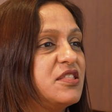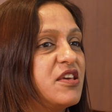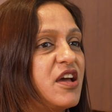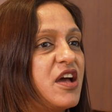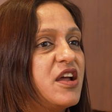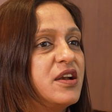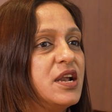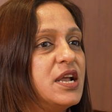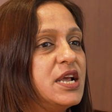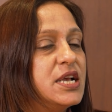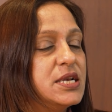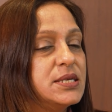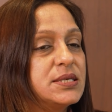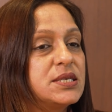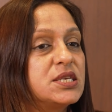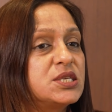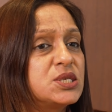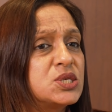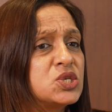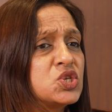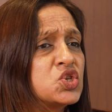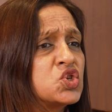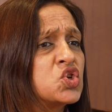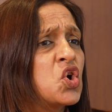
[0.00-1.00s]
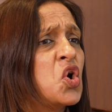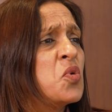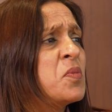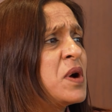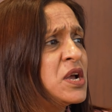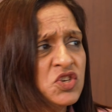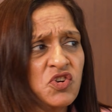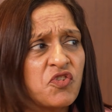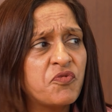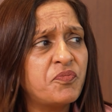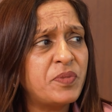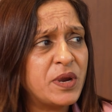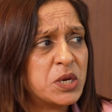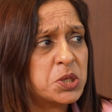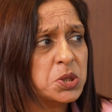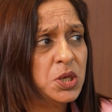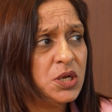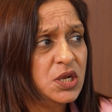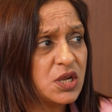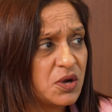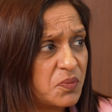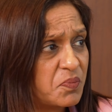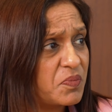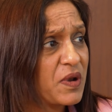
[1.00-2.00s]
There is so much of
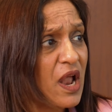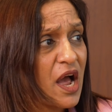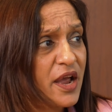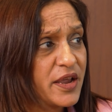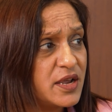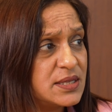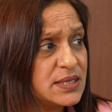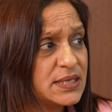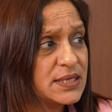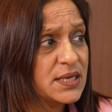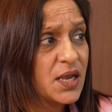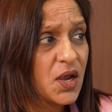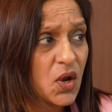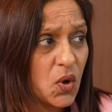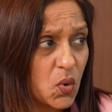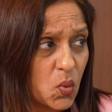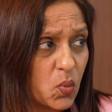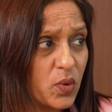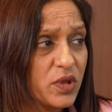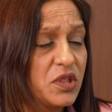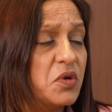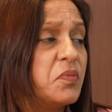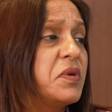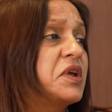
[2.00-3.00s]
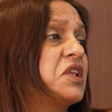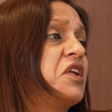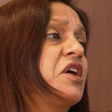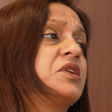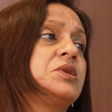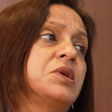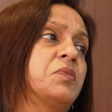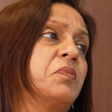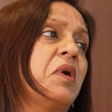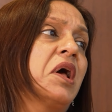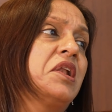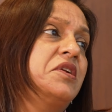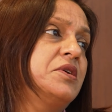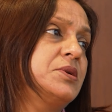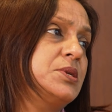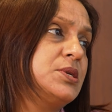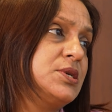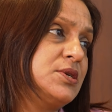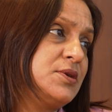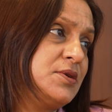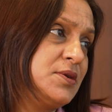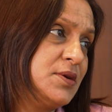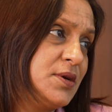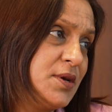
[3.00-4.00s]
patient compliance with the magnetic
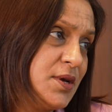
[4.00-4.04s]
mallet.